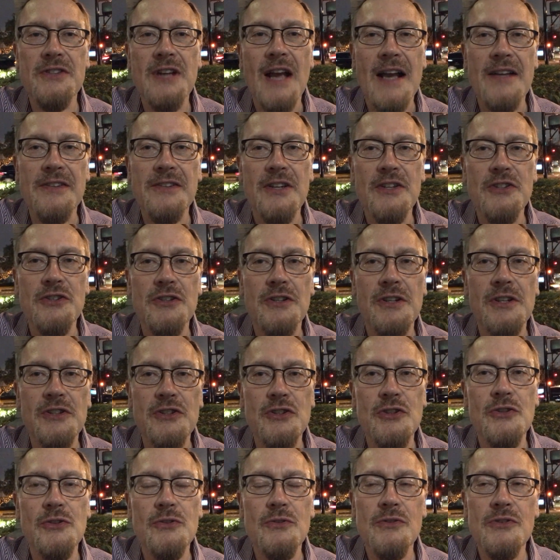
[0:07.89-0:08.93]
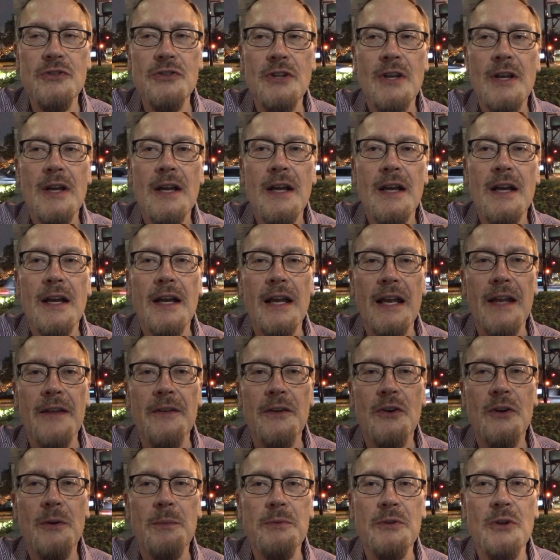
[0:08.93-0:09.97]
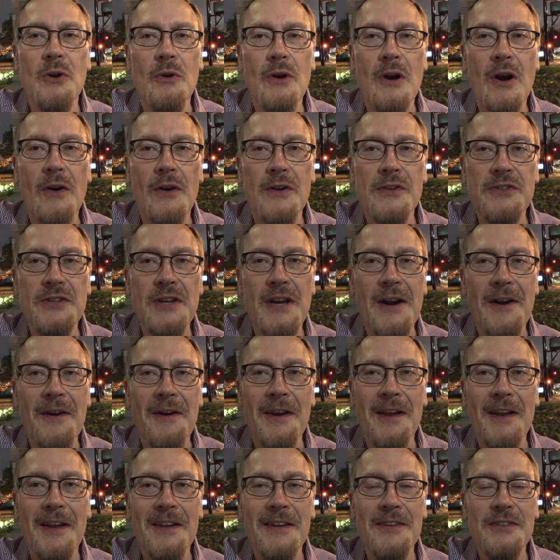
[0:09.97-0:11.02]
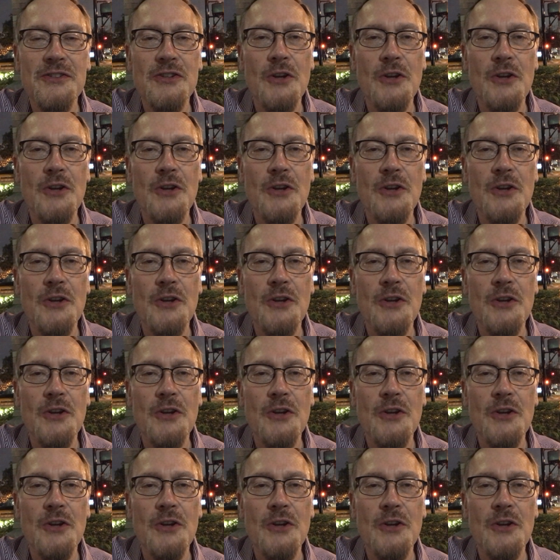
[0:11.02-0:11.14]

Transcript: taxation issues in the cryptocurrency area.